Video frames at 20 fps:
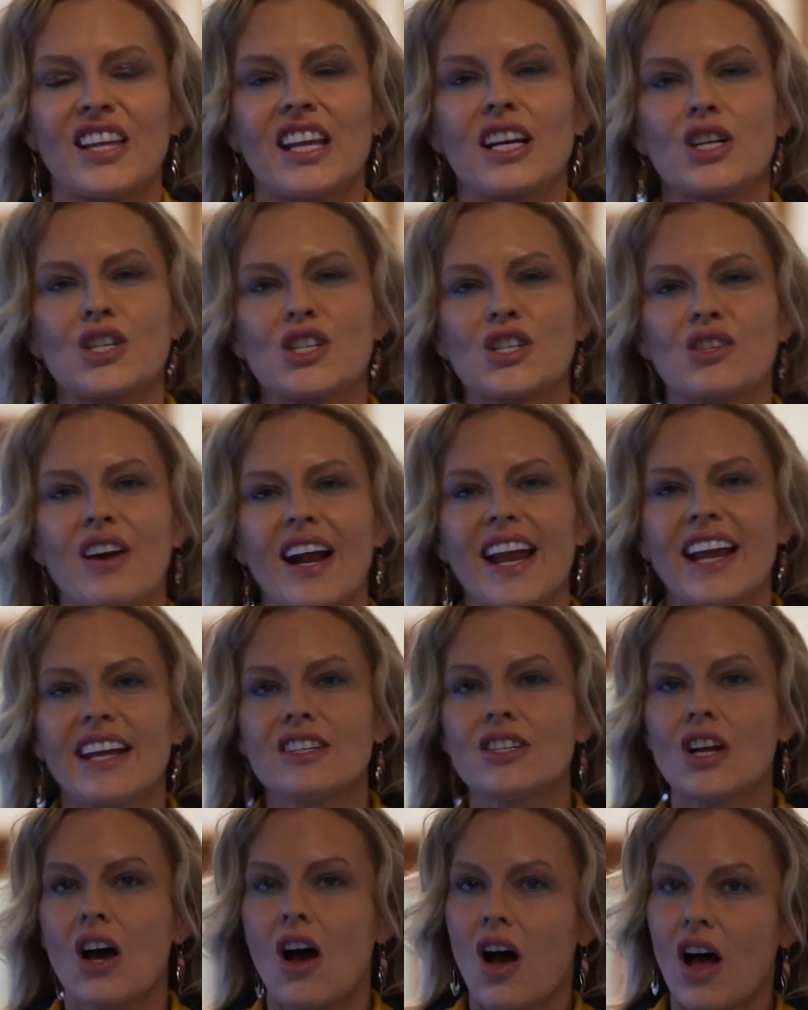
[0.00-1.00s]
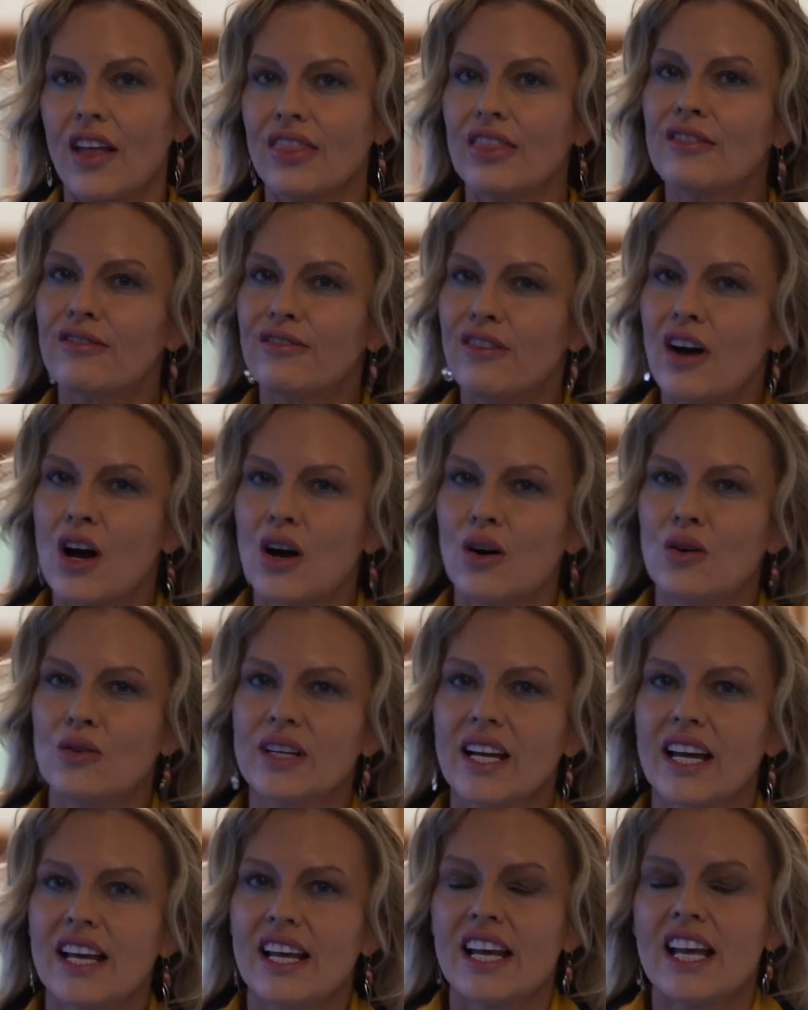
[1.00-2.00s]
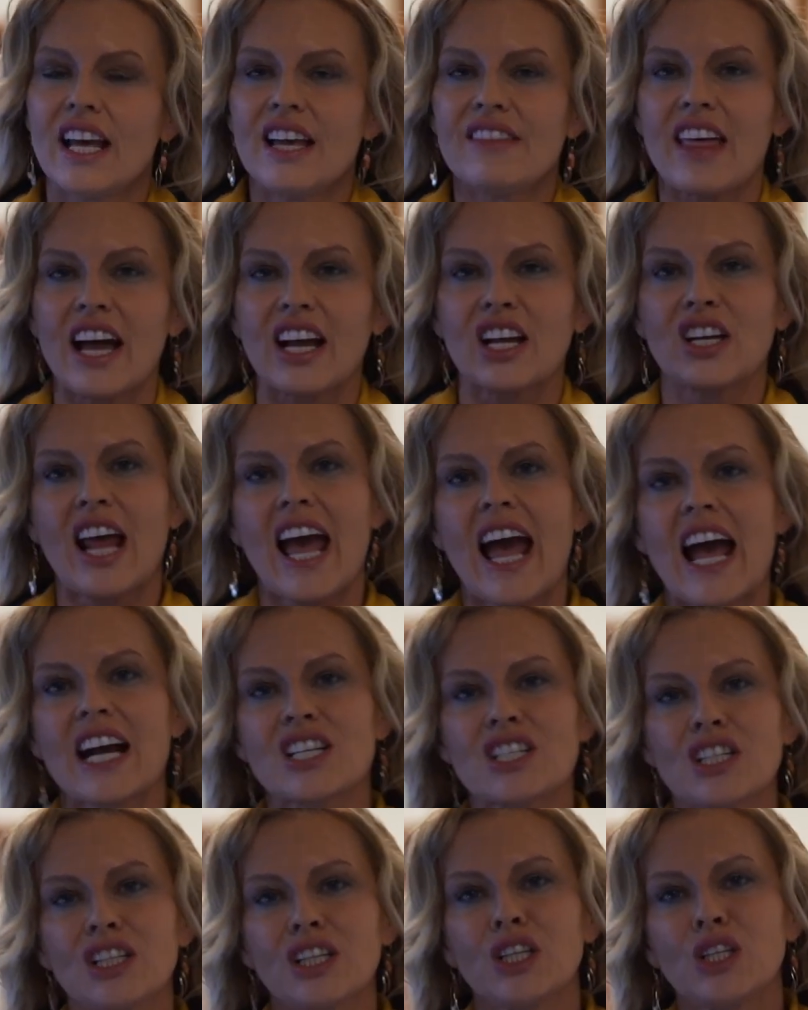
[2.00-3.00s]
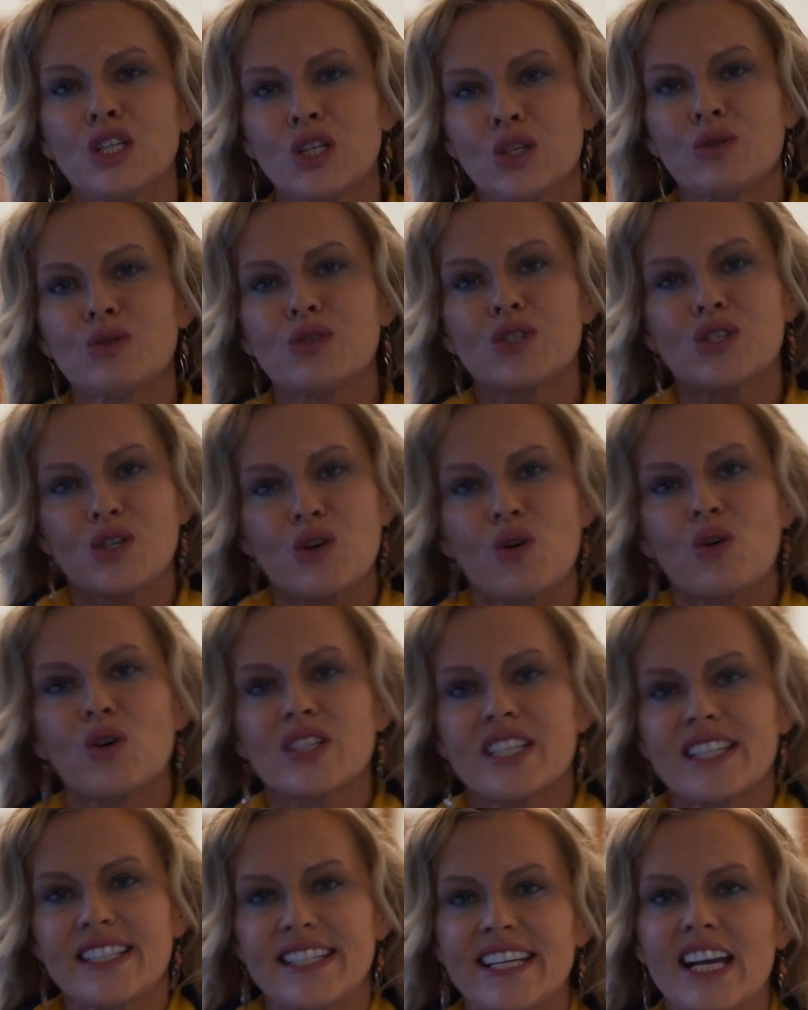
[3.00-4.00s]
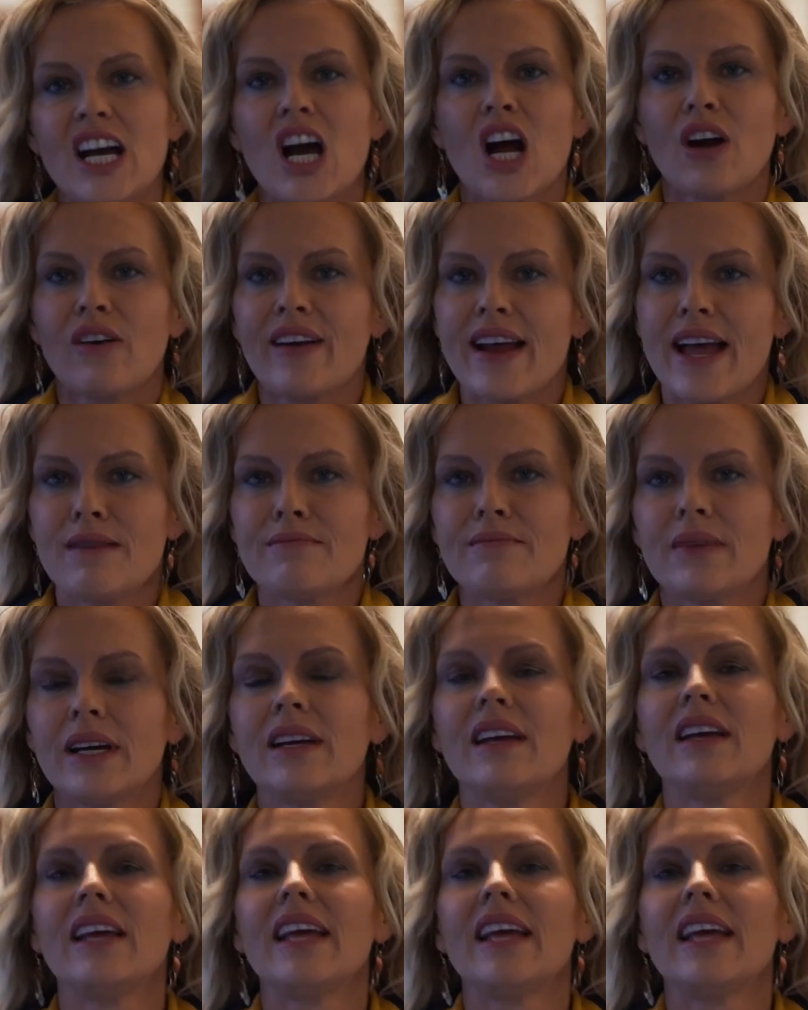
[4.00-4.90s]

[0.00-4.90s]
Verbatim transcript: that are trained on the phone that could actually use your CRM,